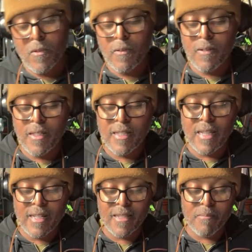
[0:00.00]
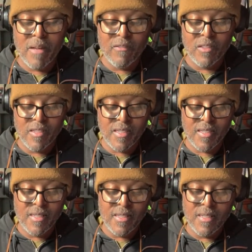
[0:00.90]
Really like the
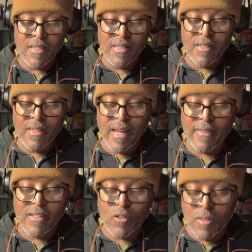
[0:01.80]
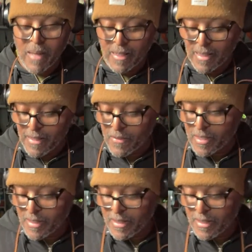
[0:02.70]
bevels that the Tormek leaves.